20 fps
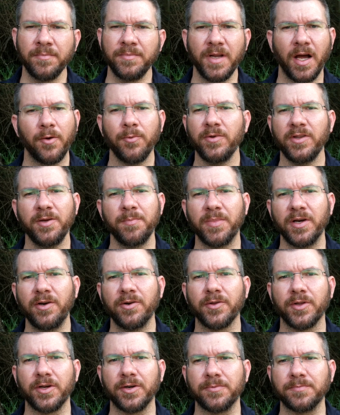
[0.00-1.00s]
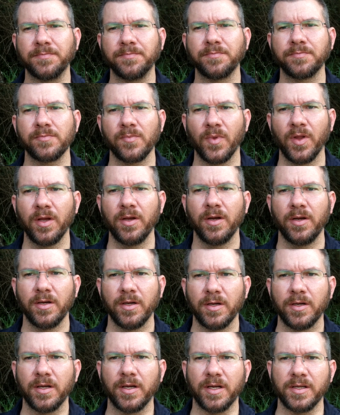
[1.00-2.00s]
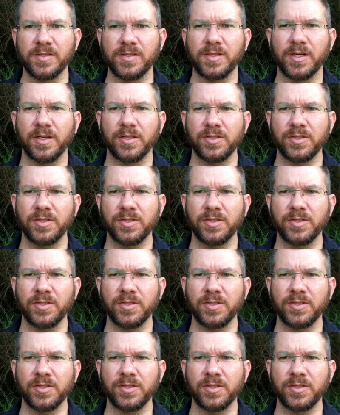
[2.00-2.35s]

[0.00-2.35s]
Not really bitter though. That's